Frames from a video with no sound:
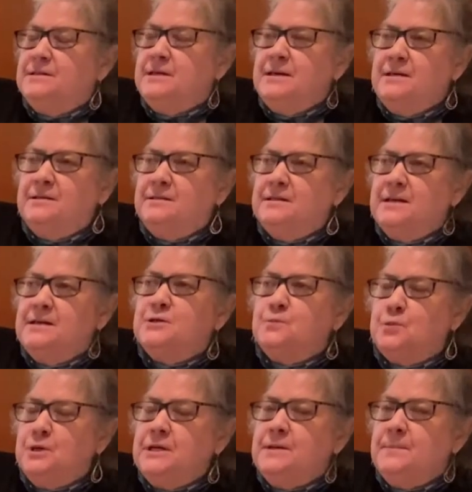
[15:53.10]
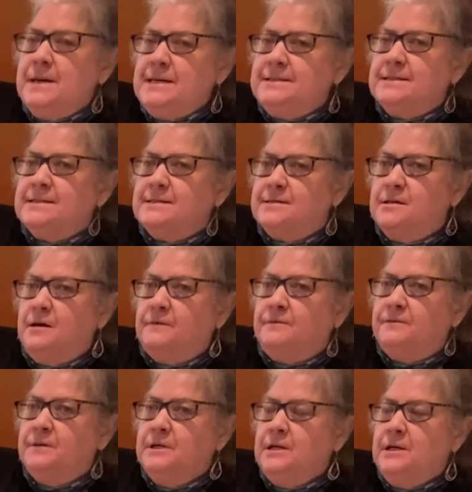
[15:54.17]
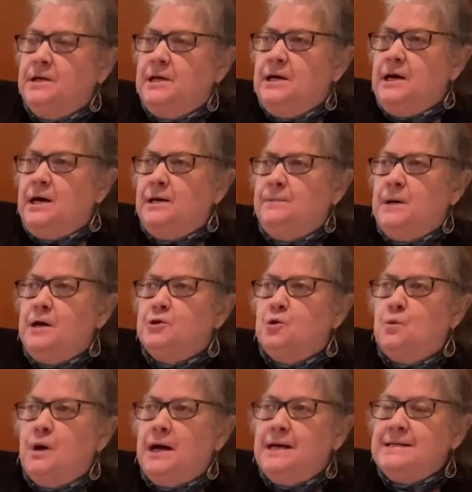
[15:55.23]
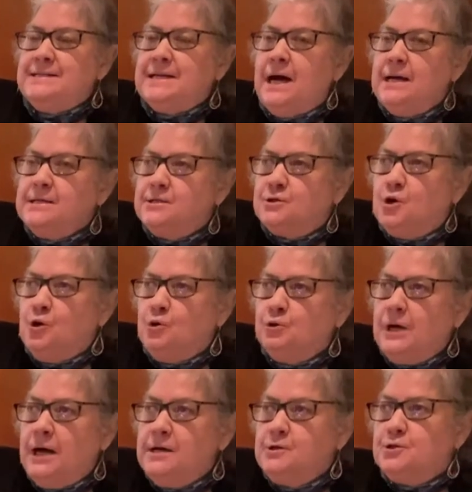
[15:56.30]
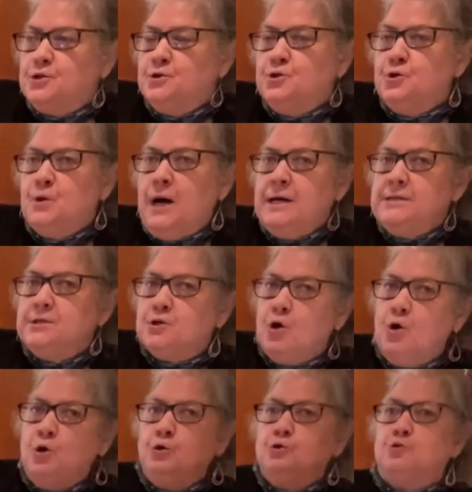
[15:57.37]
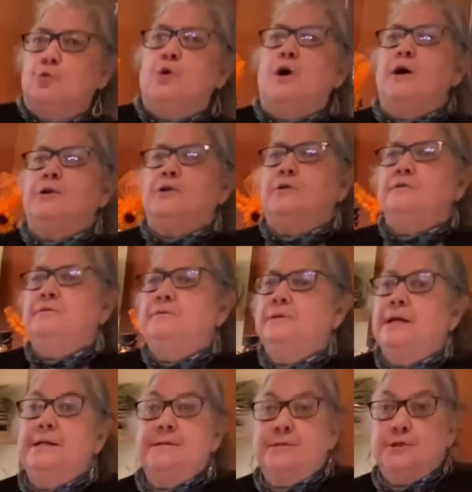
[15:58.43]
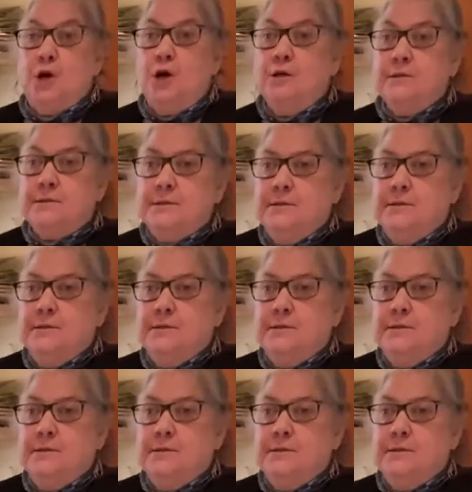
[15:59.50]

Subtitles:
It's pretty amazing stuff. Otherwise, ice cold, I used to do ice cold water and salt.